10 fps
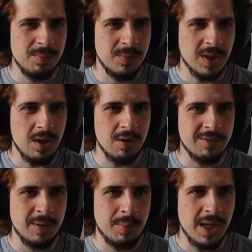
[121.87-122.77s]
the color
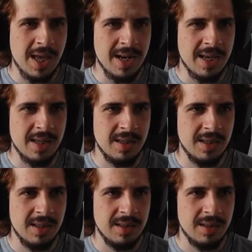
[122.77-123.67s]
of the banana?
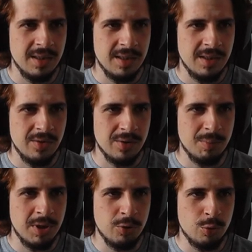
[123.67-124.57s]
Or the
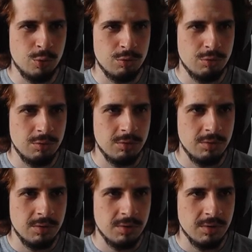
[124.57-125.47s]
banunu?
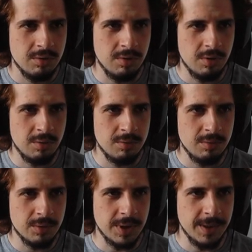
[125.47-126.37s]
No?
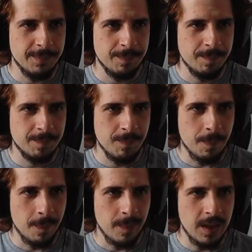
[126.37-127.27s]
Okay.
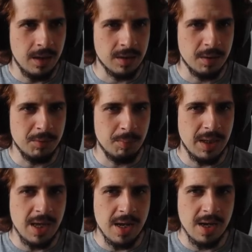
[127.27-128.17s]
I'll keep the
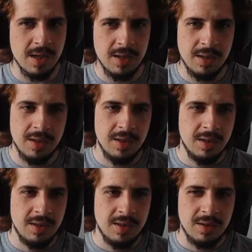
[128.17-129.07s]
banana.
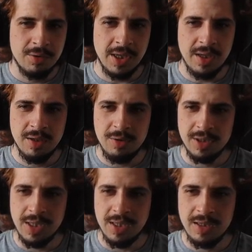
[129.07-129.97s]
Okay,
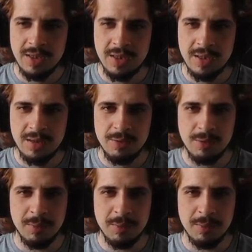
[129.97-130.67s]
hold on. We'll